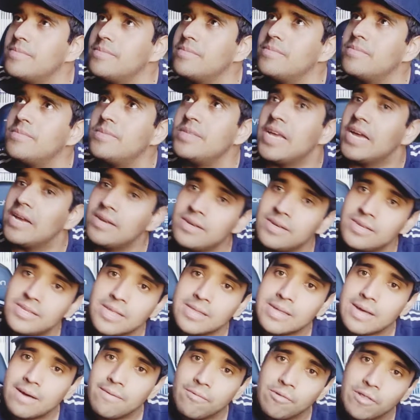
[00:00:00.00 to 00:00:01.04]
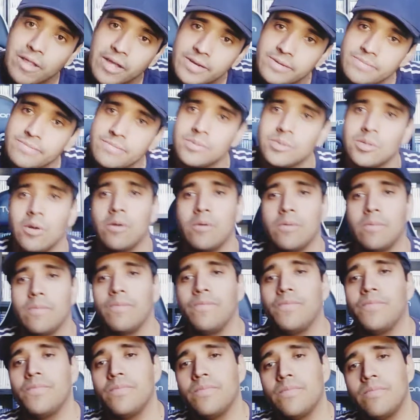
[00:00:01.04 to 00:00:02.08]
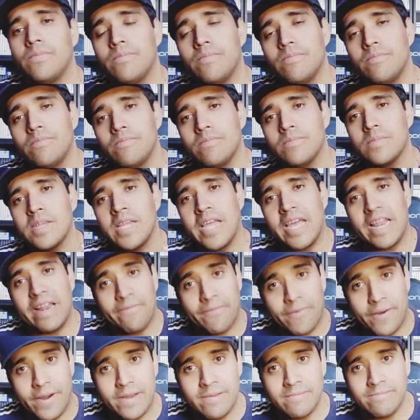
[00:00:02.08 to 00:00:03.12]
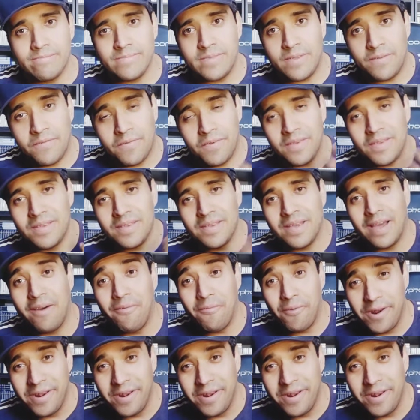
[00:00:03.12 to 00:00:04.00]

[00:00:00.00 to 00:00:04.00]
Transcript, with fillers: yeah, it doesn't have online, so get a friend if you have one.